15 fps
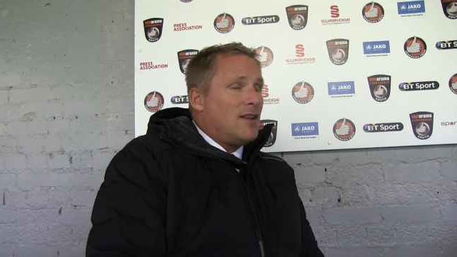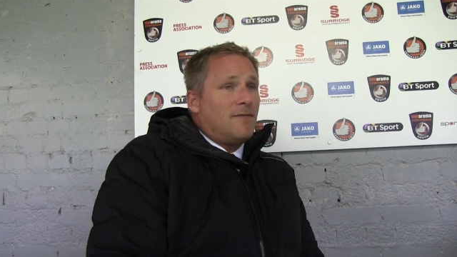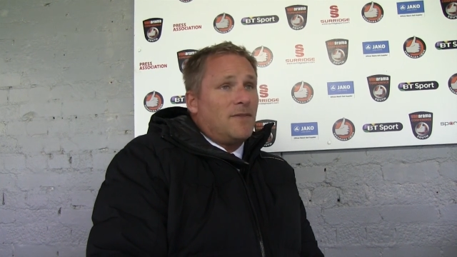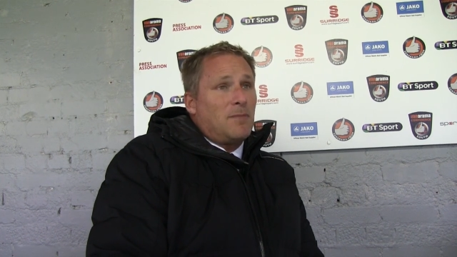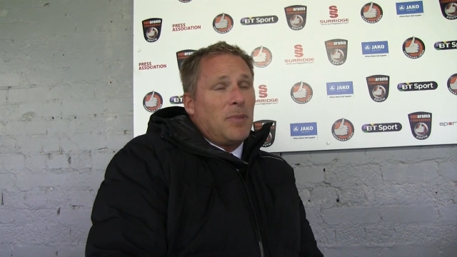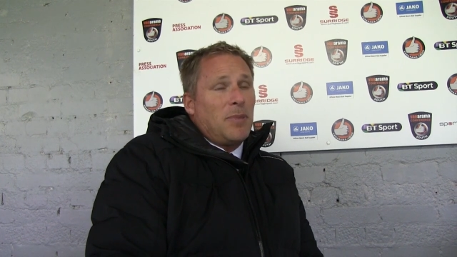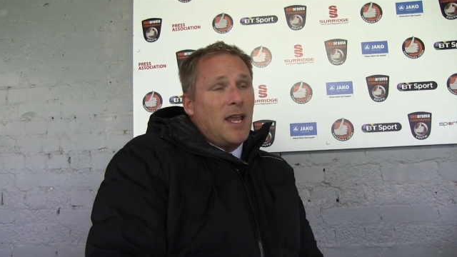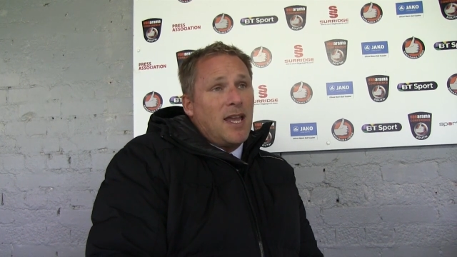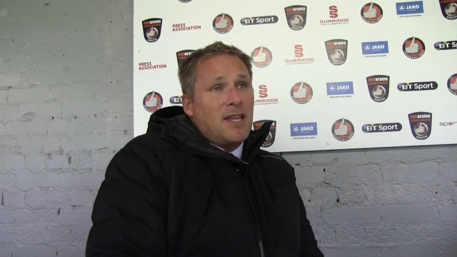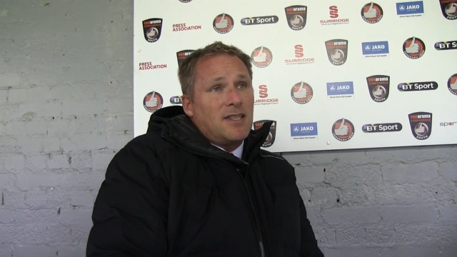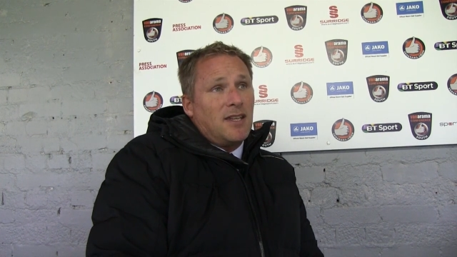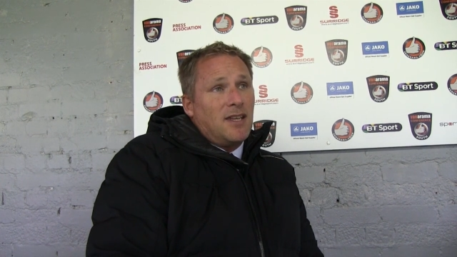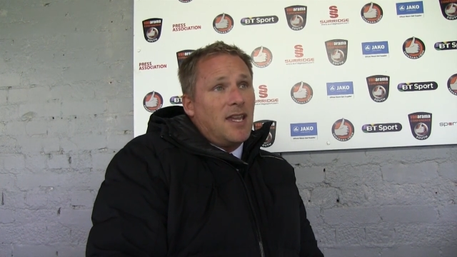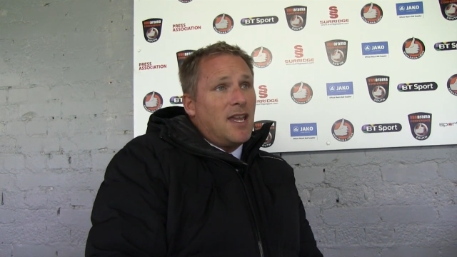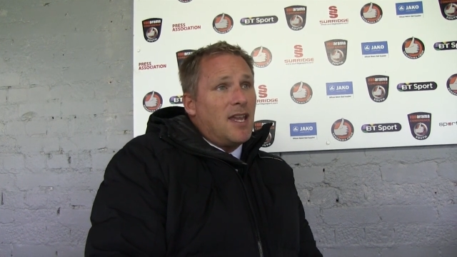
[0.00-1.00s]
And if the
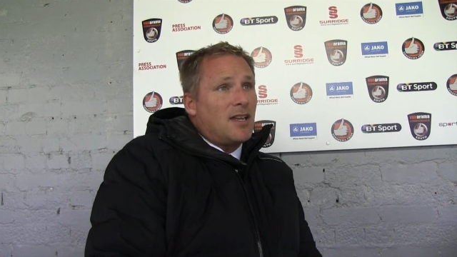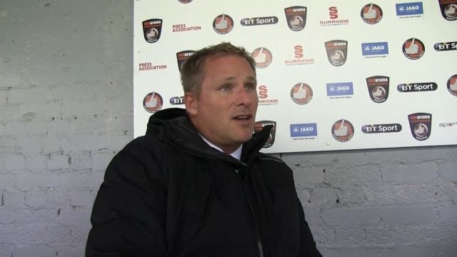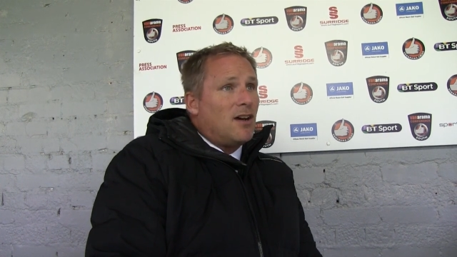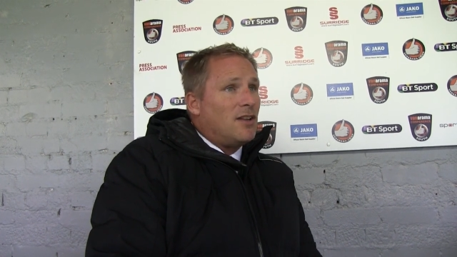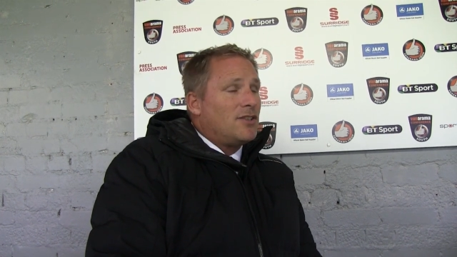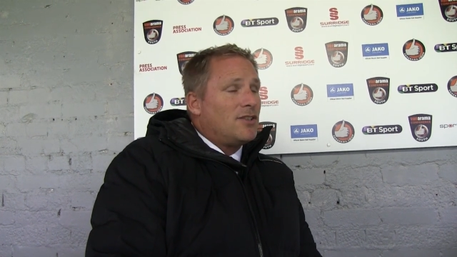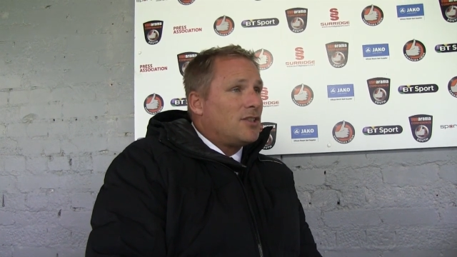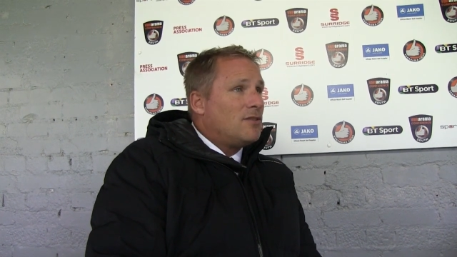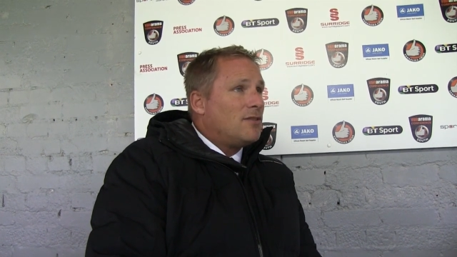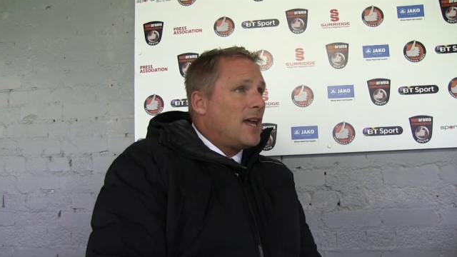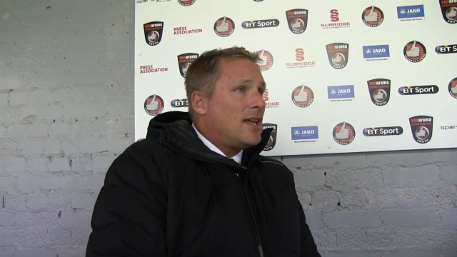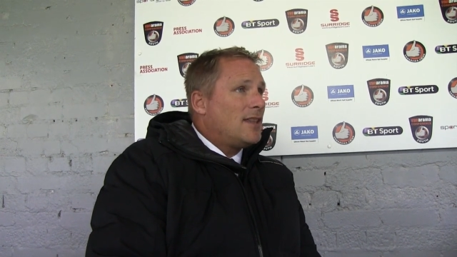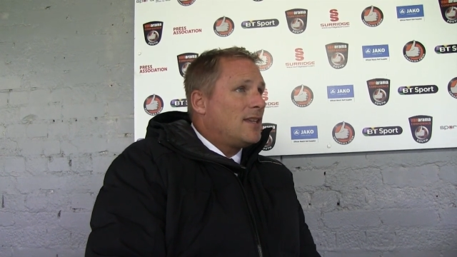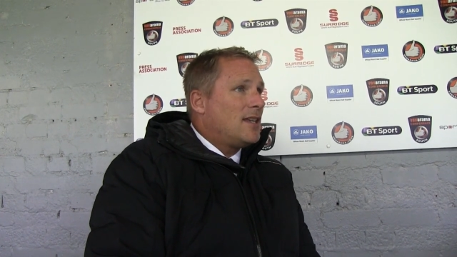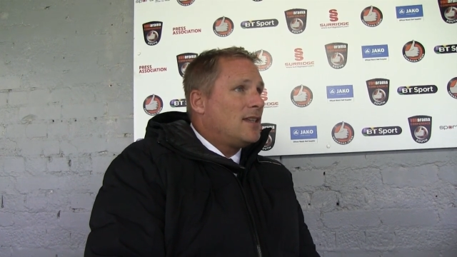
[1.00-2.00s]
players that are here can't do
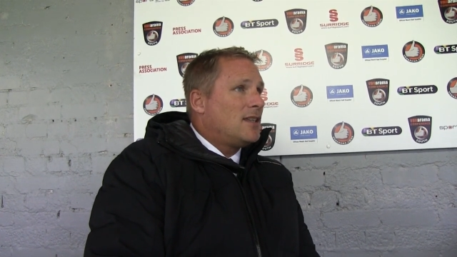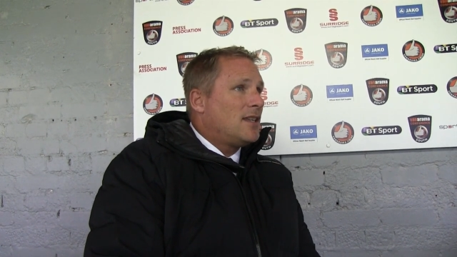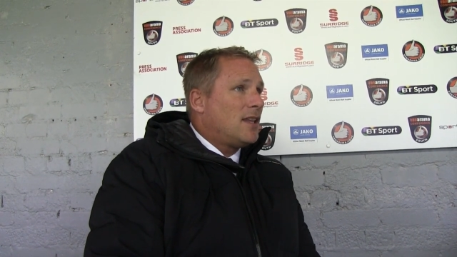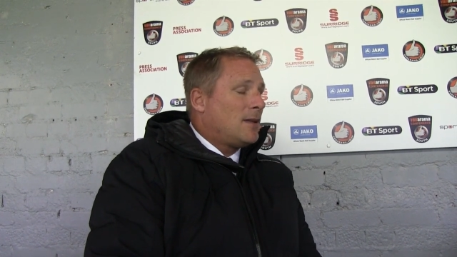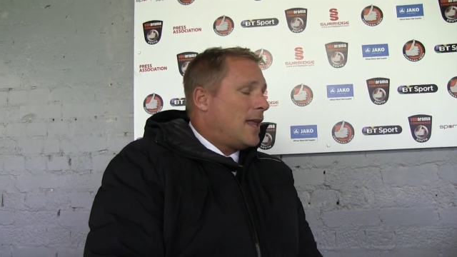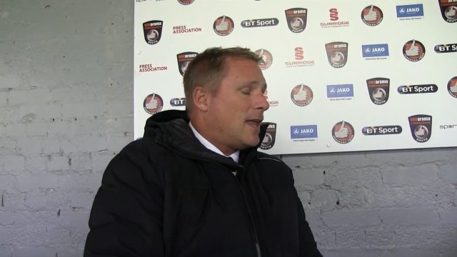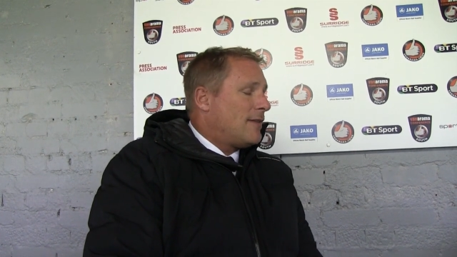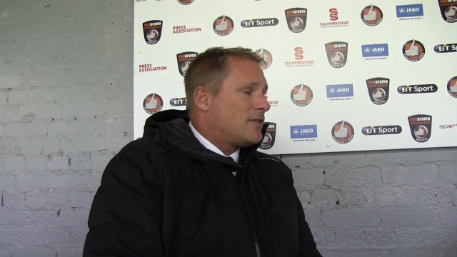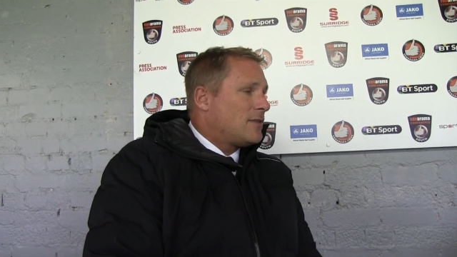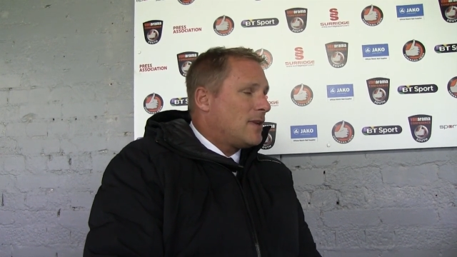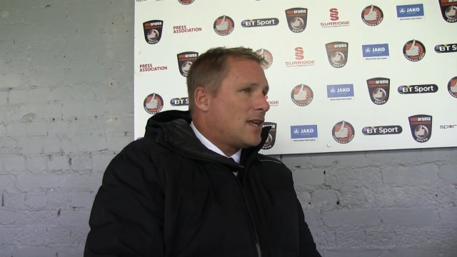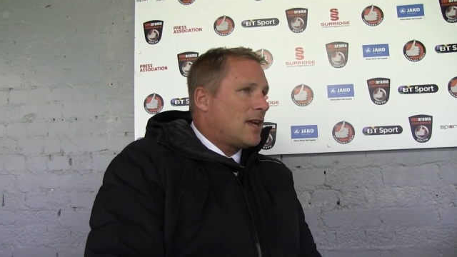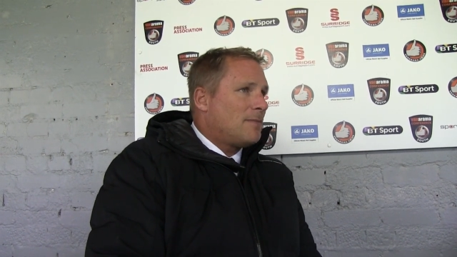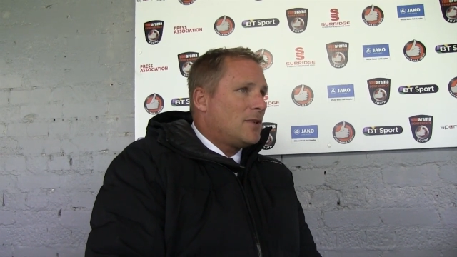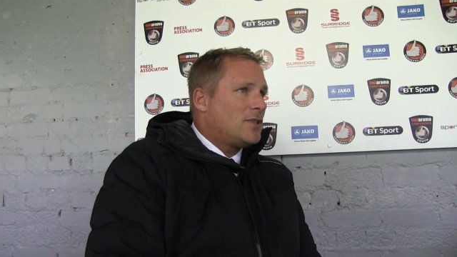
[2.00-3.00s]
that, then there will have to
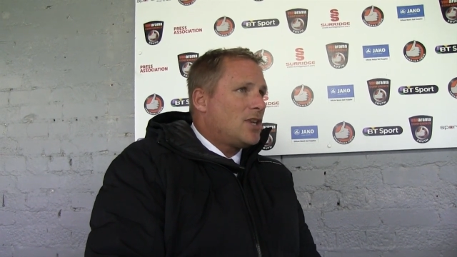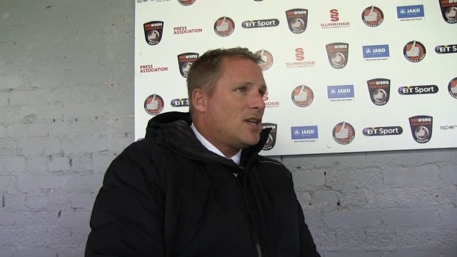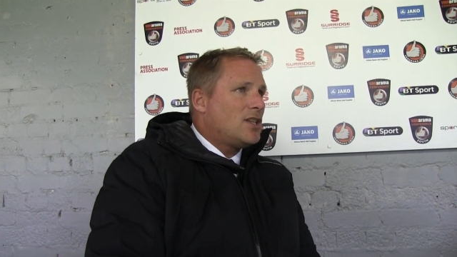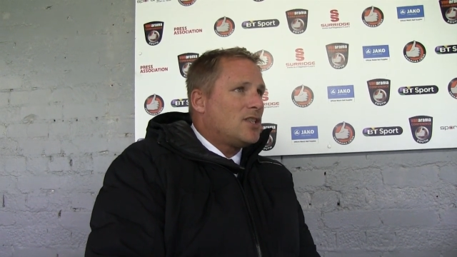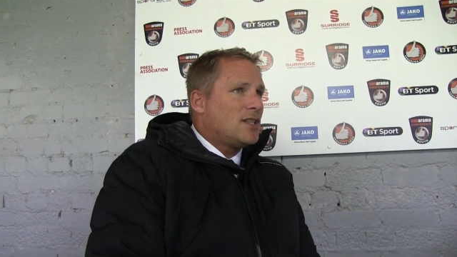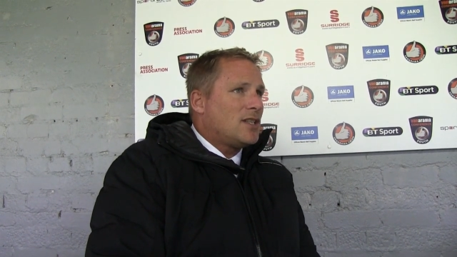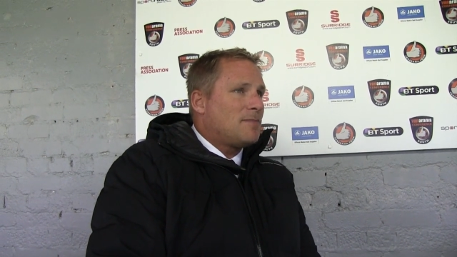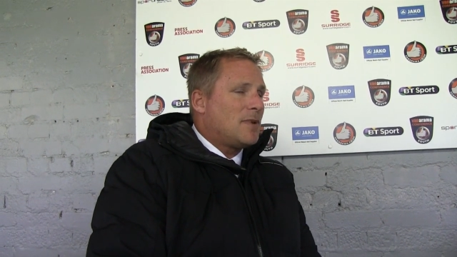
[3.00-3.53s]
be a couple of changes,